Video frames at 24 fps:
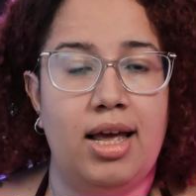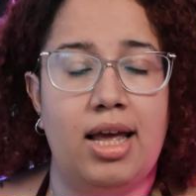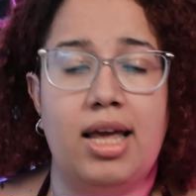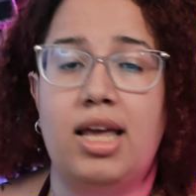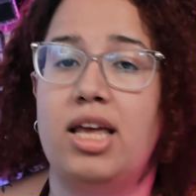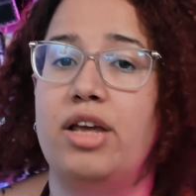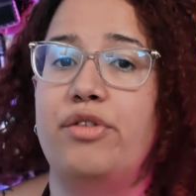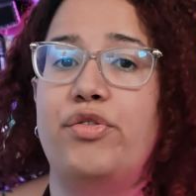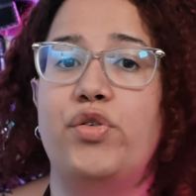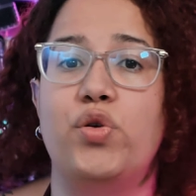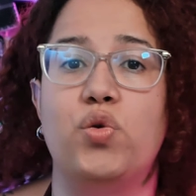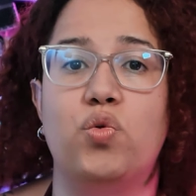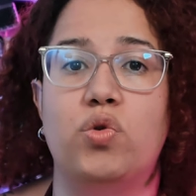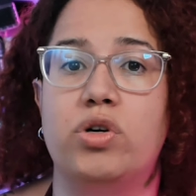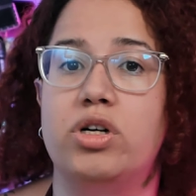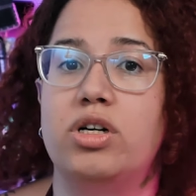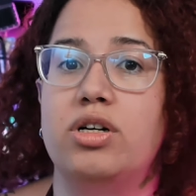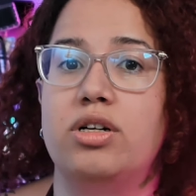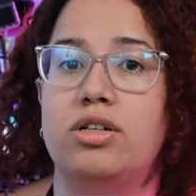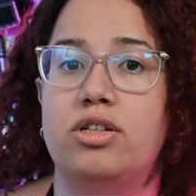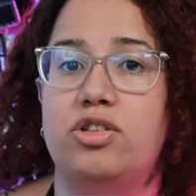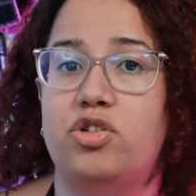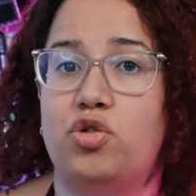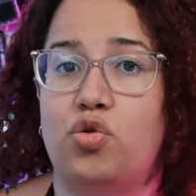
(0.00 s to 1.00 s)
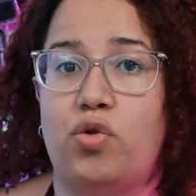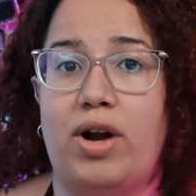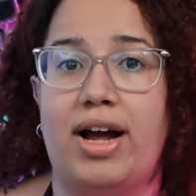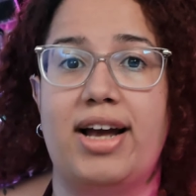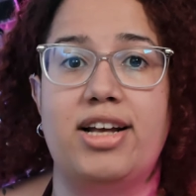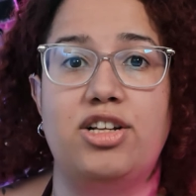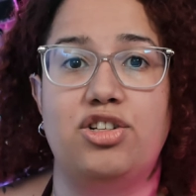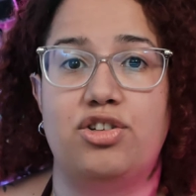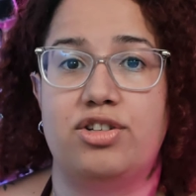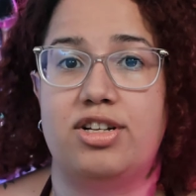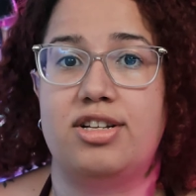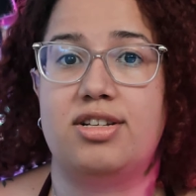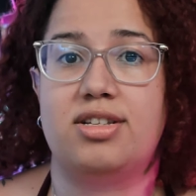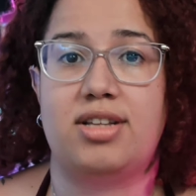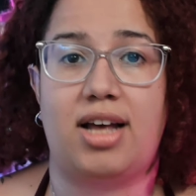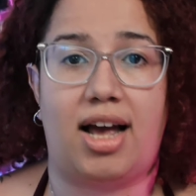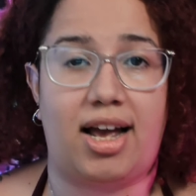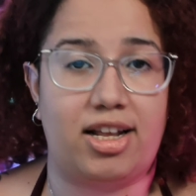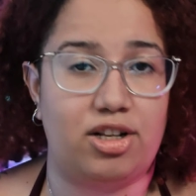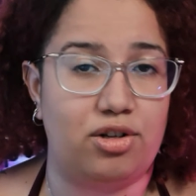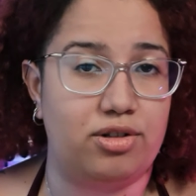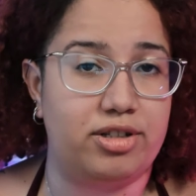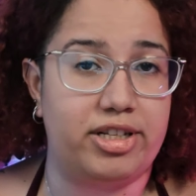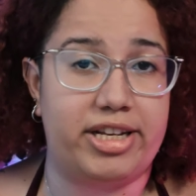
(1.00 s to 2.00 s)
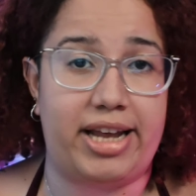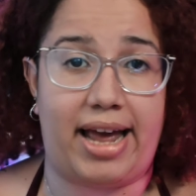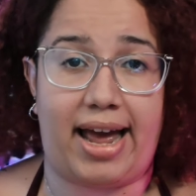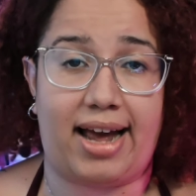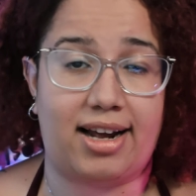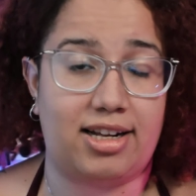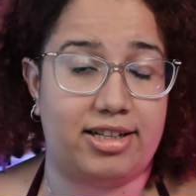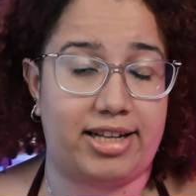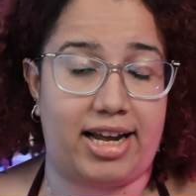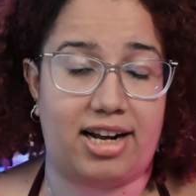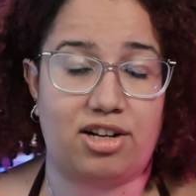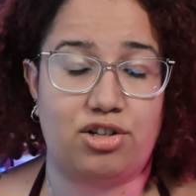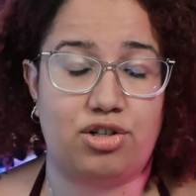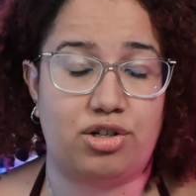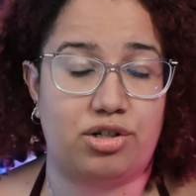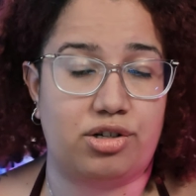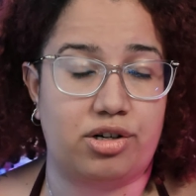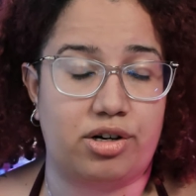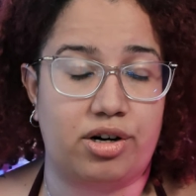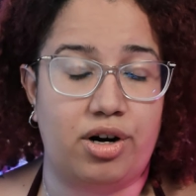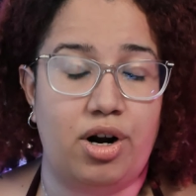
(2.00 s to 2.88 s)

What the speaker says: if you were trying to decide on the architecture